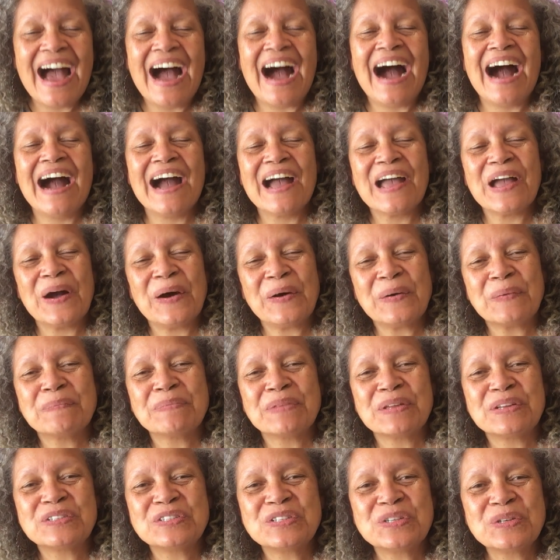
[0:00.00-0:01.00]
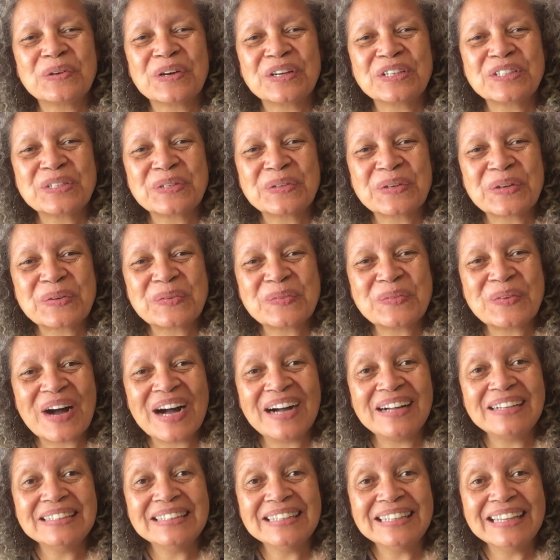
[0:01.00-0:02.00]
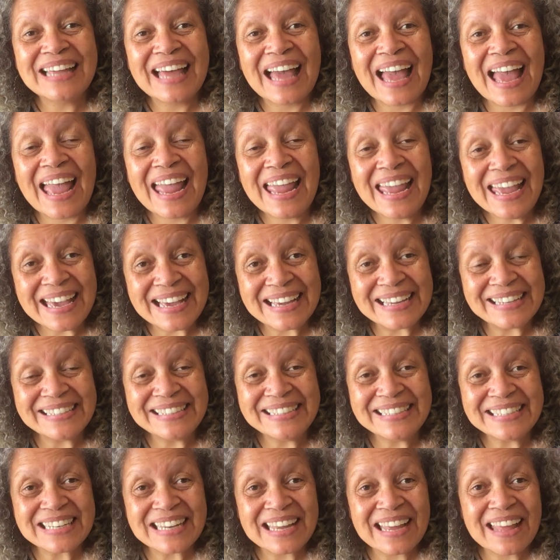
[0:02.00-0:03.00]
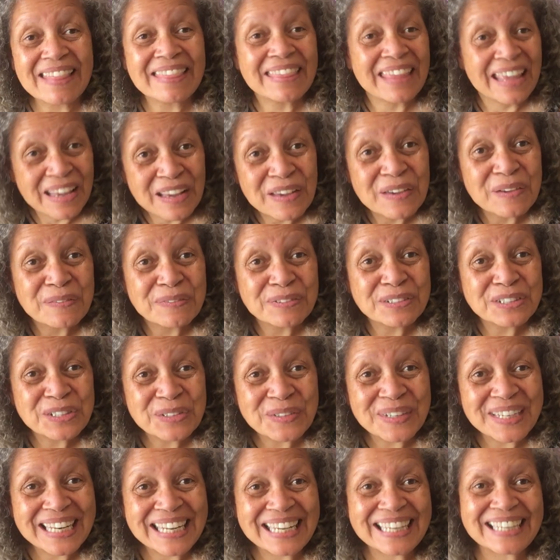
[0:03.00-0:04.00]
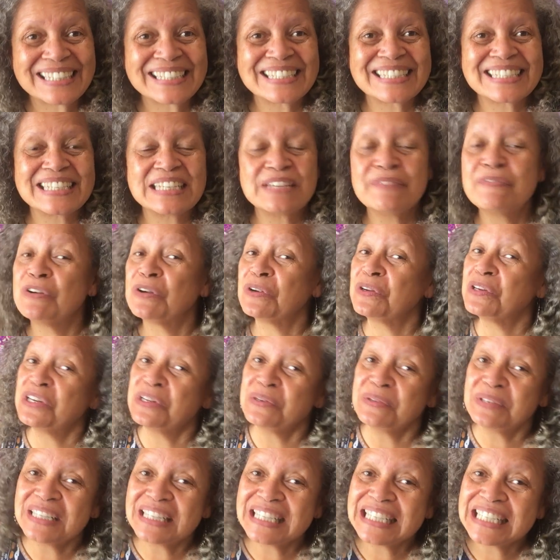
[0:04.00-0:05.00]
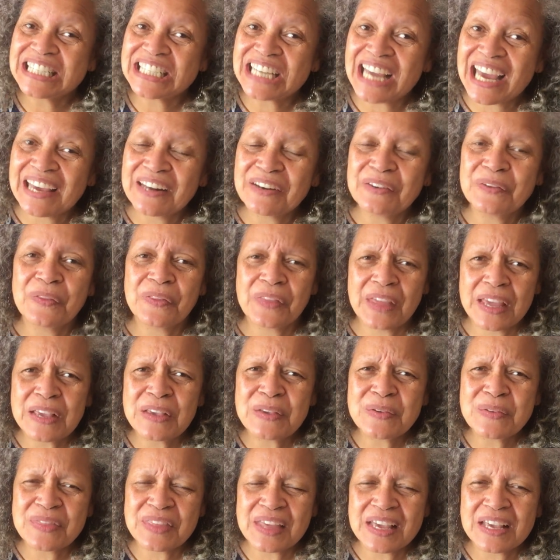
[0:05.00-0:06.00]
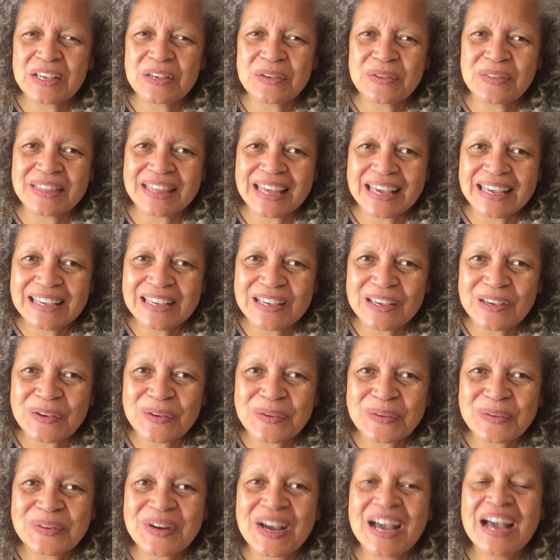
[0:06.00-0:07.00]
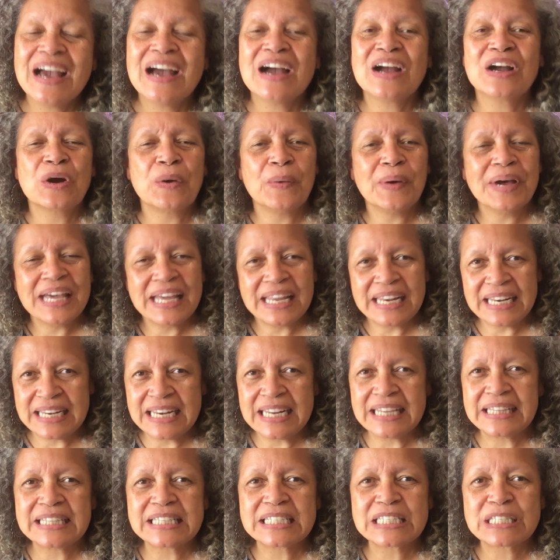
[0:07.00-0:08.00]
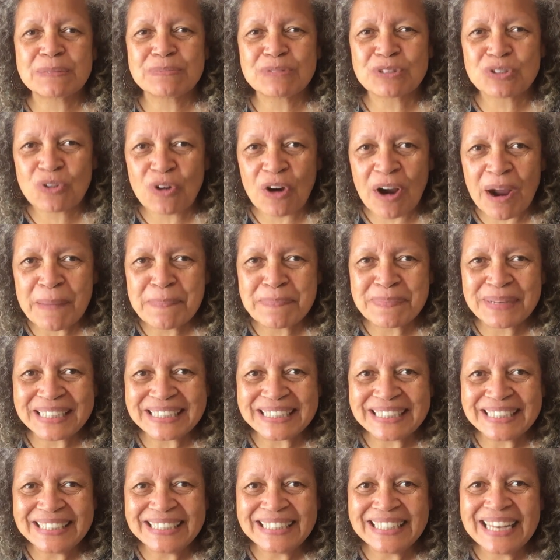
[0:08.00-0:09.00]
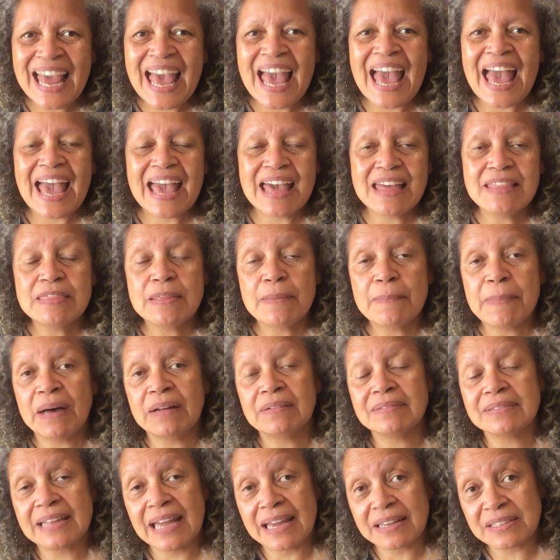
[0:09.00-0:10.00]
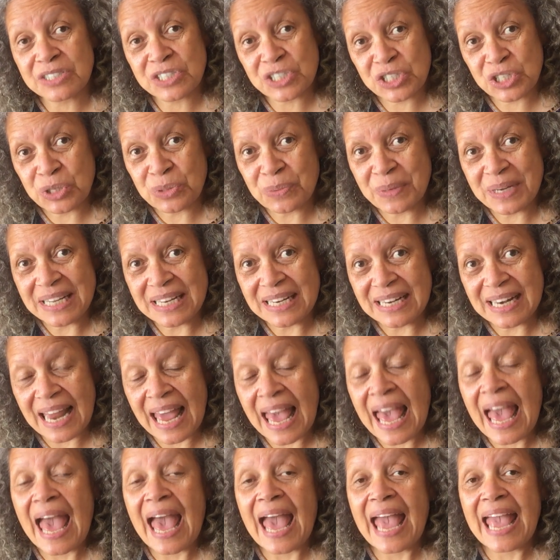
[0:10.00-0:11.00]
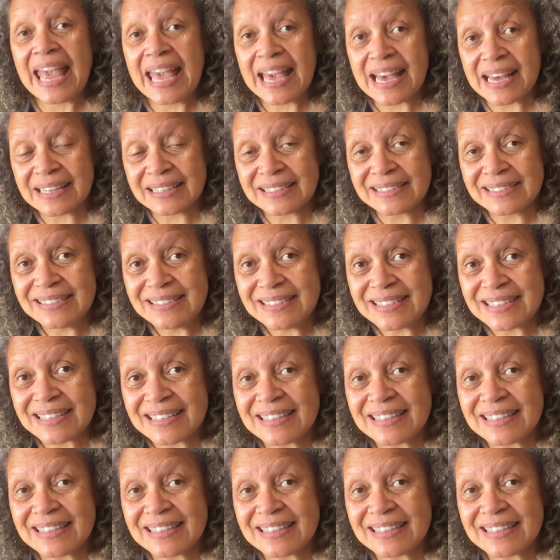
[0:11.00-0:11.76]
I hope that you are doing well, and thank you for joining us. If you're new to the channel, thank you, thank you, thank you. Go ahead and hit the subscribe button and the bell next to it, and